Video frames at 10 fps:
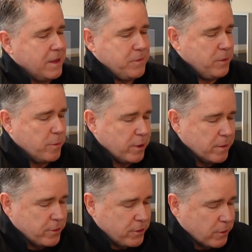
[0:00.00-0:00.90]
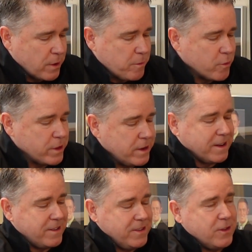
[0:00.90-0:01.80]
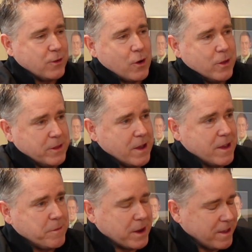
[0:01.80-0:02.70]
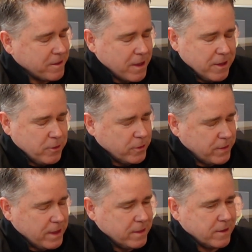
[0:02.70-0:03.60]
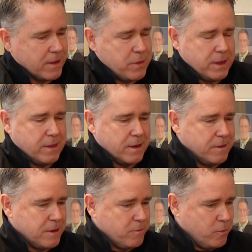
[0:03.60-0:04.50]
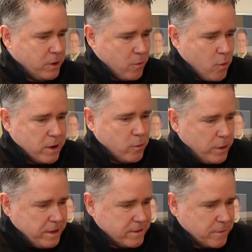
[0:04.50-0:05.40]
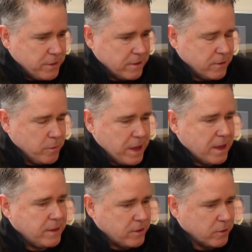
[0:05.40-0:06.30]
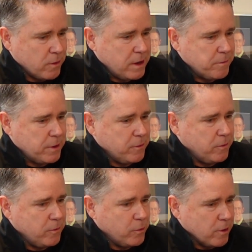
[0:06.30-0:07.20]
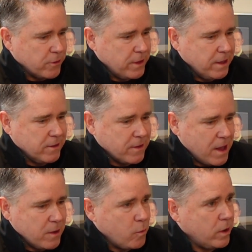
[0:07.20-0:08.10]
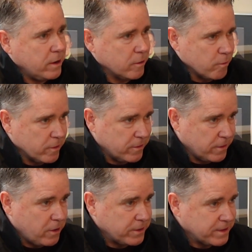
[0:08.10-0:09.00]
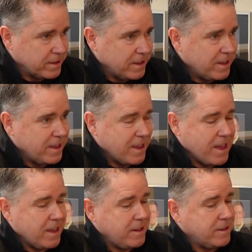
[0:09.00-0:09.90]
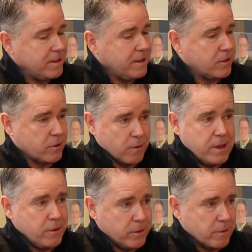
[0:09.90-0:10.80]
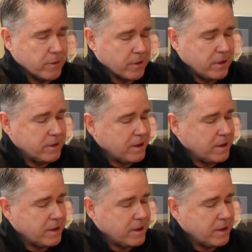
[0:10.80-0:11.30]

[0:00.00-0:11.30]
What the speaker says: You bring up such a great point. I see this all the time, and I understand this. I think that when you want to win something so bad, that's great, but what you're saying is, I want a result. And it's great you want a result.